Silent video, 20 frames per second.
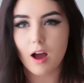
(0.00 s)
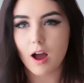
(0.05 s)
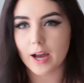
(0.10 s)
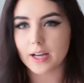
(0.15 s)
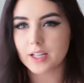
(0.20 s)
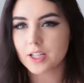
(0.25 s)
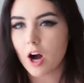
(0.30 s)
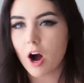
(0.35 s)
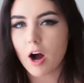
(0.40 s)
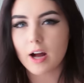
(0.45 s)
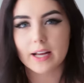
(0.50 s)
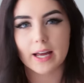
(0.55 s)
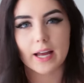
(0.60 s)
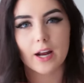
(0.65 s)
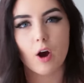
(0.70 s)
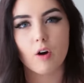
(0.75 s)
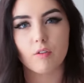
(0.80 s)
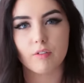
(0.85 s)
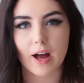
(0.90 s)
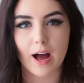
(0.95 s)
I can't
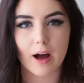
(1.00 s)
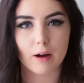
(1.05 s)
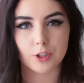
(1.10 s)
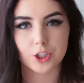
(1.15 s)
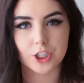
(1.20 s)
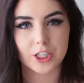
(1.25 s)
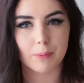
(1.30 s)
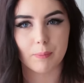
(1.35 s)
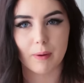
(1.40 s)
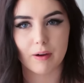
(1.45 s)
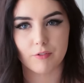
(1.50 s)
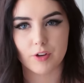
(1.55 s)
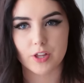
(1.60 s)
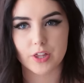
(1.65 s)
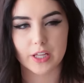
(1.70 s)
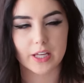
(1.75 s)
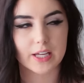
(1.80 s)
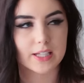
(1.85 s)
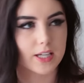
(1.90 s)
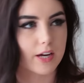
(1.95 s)
get over how cheap
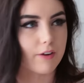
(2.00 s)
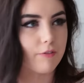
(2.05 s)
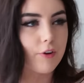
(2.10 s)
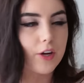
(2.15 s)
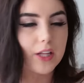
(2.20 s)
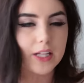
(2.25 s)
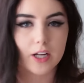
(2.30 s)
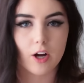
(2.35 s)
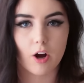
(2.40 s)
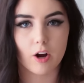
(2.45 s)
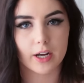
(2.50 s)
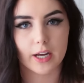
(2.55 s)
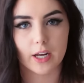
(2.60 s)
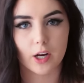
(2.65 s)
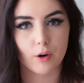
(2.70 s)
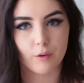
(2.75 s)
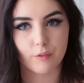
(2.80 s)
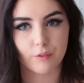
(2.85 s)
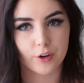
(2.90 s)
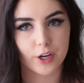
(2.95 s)
everything is. I really can't
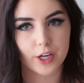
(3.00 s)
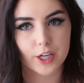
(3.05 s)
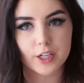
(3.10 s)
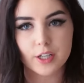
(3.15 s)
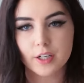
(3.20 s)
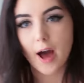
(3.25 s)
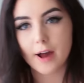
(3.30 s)
get over it.